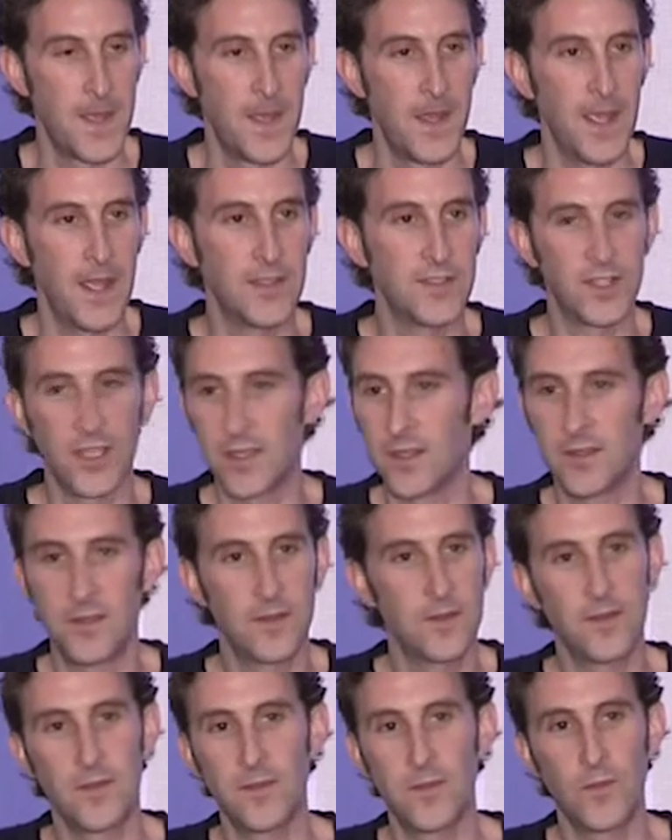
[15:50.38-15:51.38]
and said,
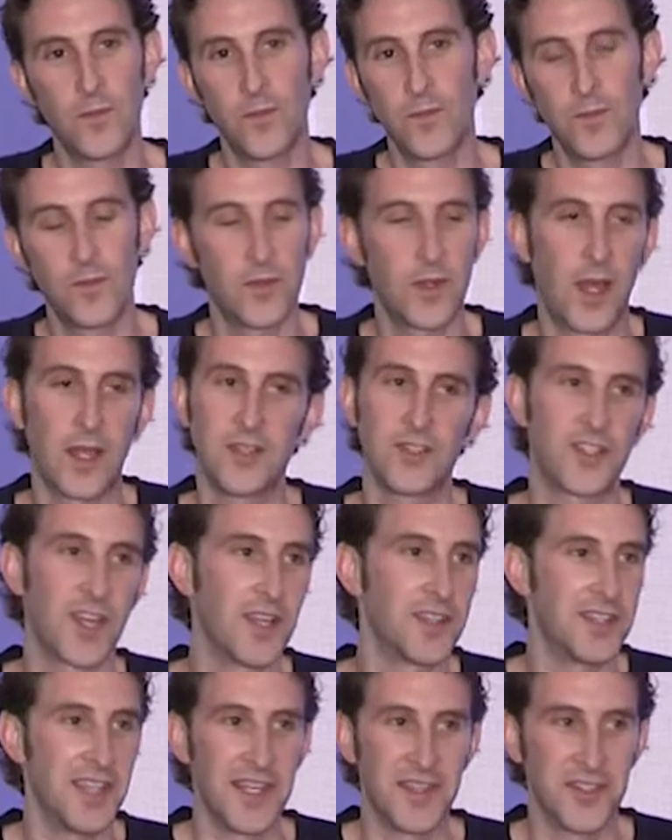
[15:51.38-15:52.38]
I just
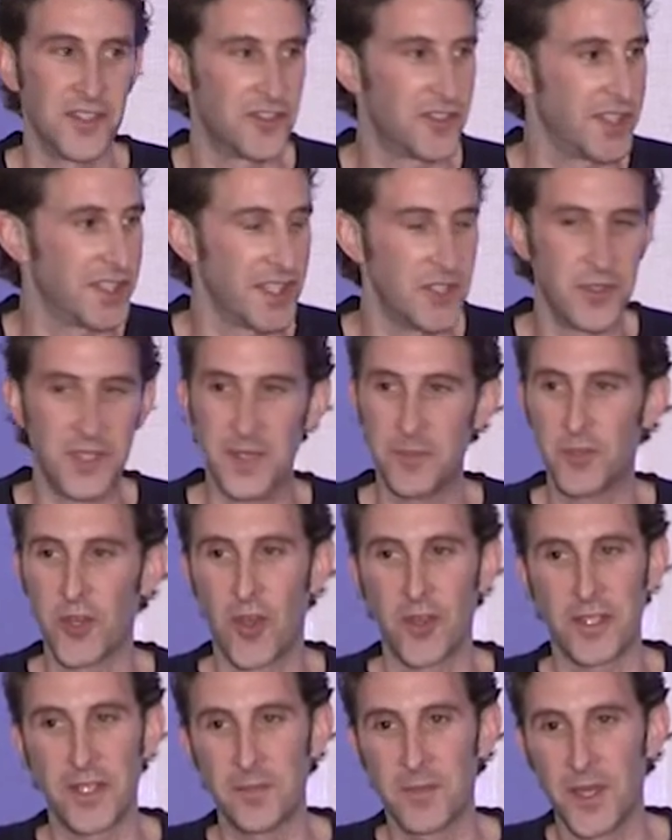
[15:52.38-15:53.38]
got to take this thing that you keep
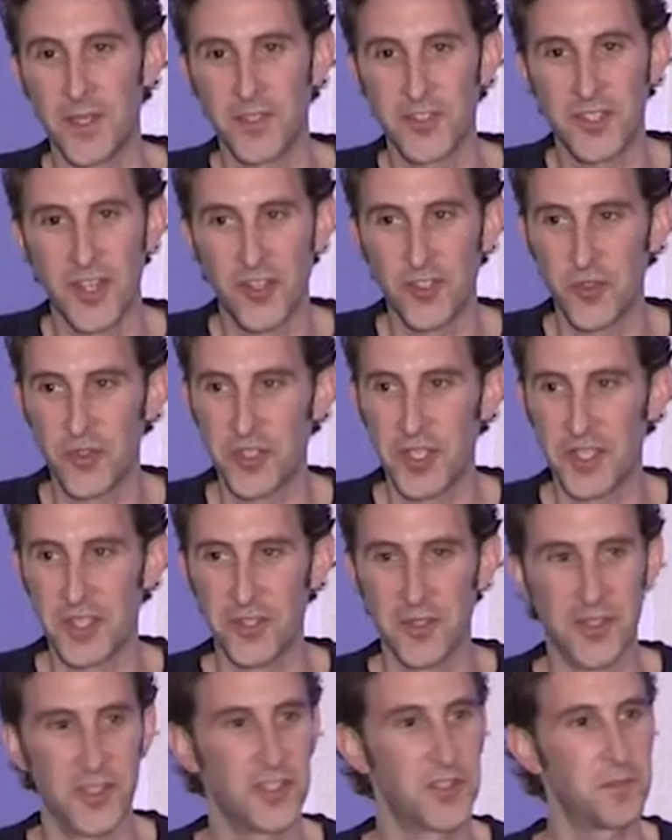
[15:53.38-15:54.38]
talking about. It sounds
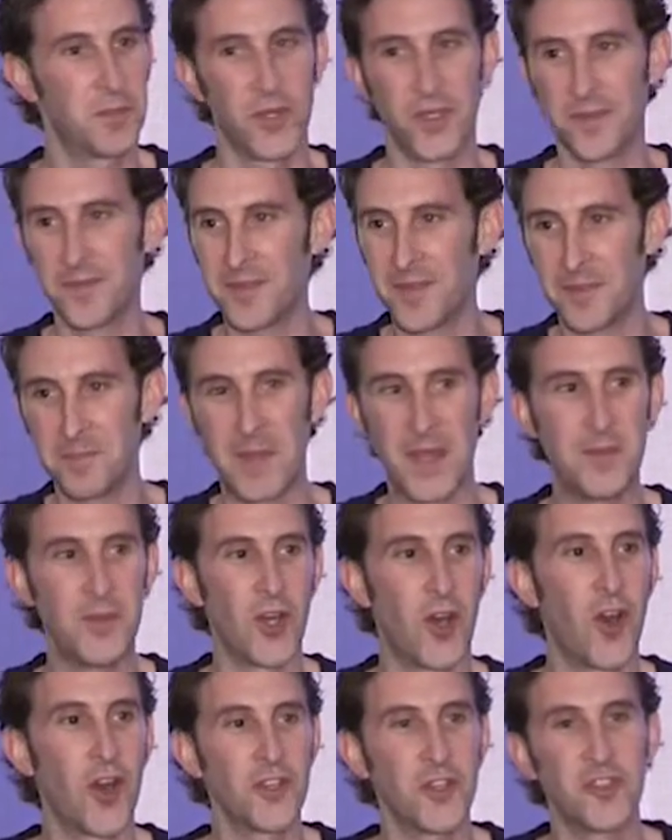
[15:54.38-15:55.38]
ridiculous, but maybe
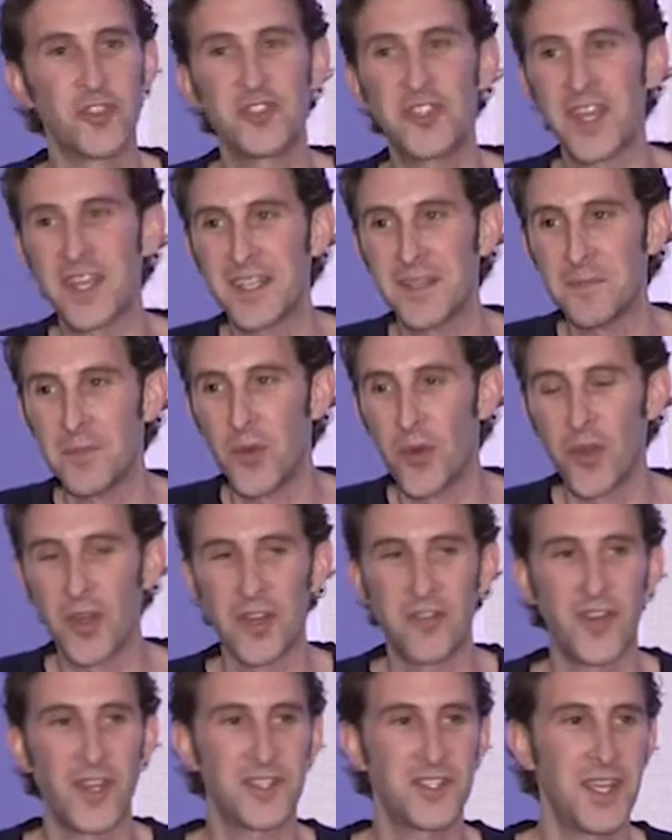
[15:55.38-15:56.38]
I'll understand it more
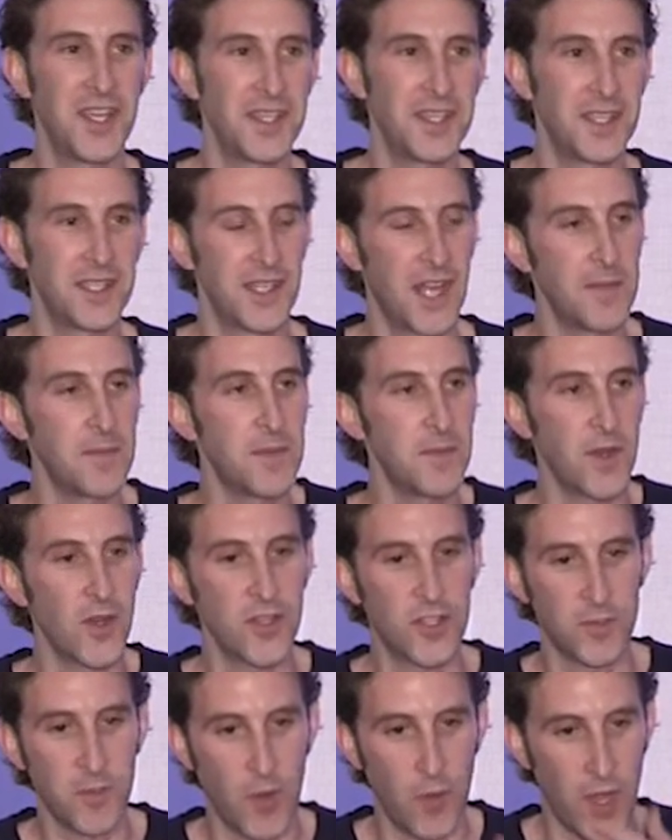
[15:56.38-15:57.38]
if I take it. And I've been
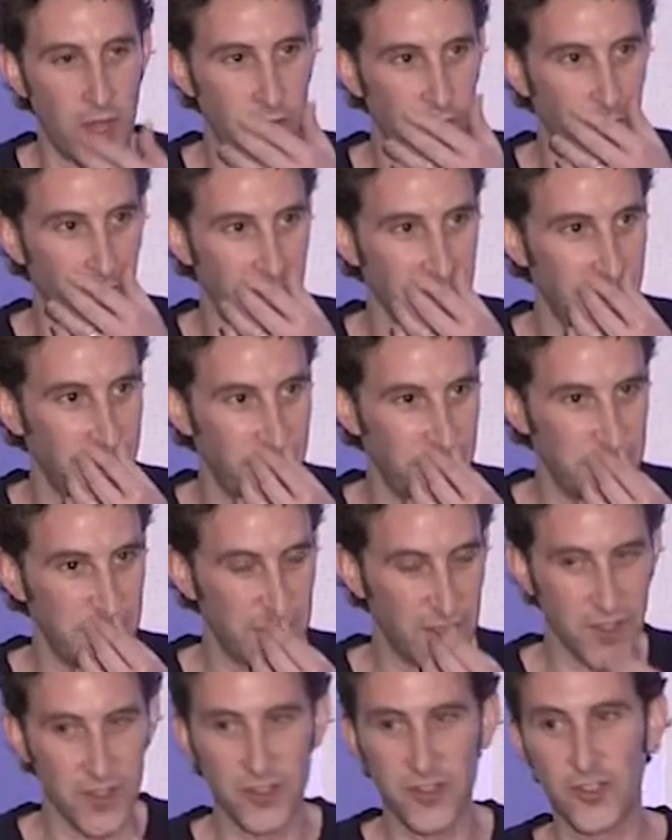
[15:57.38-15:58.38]
married to my wife for 11
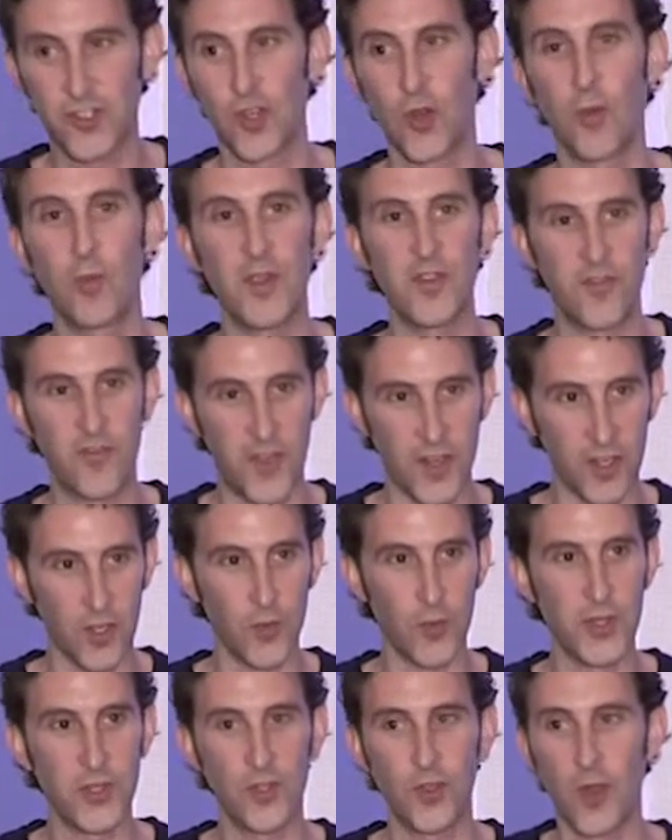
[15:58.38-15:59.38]
years, so we figured
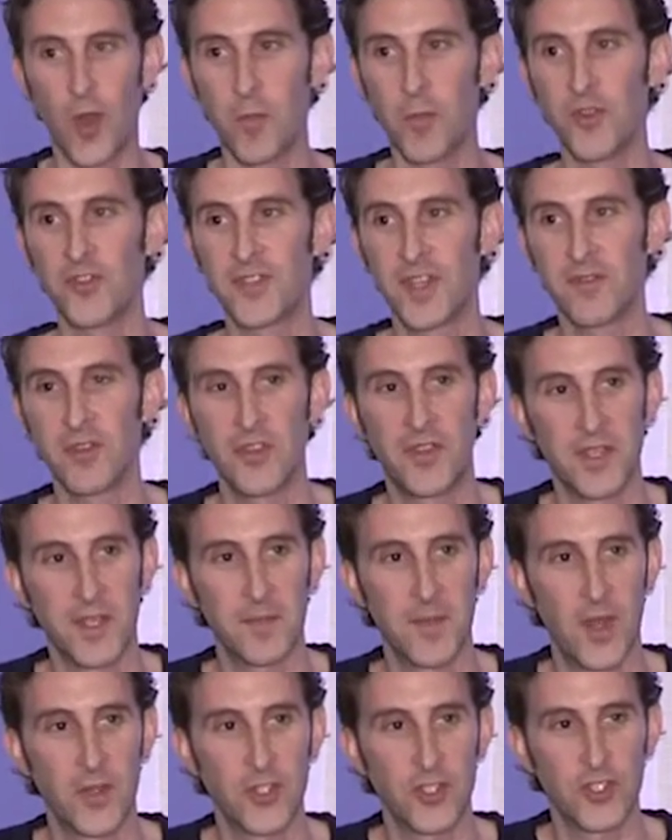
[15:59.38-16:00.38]
we knew almost everything
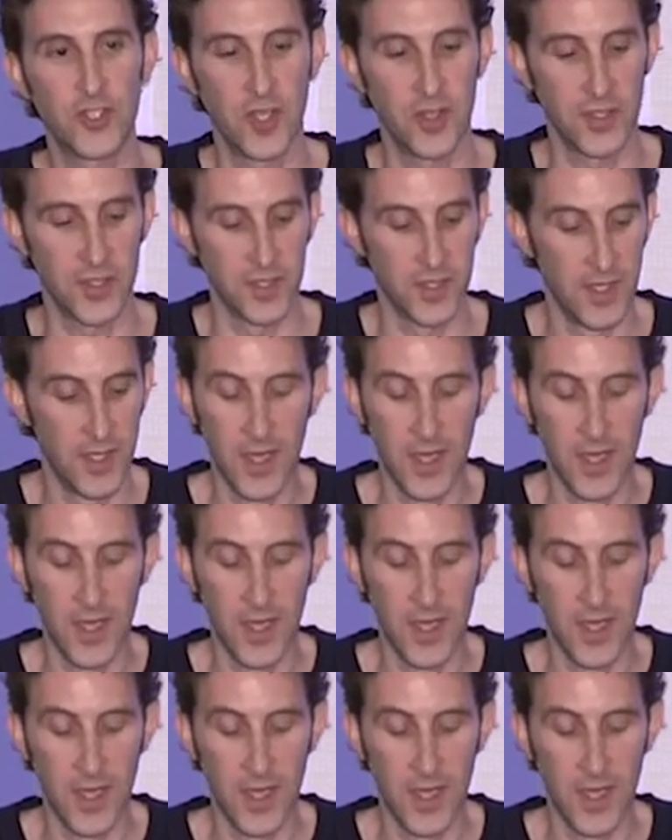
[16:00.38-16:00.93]
about each other.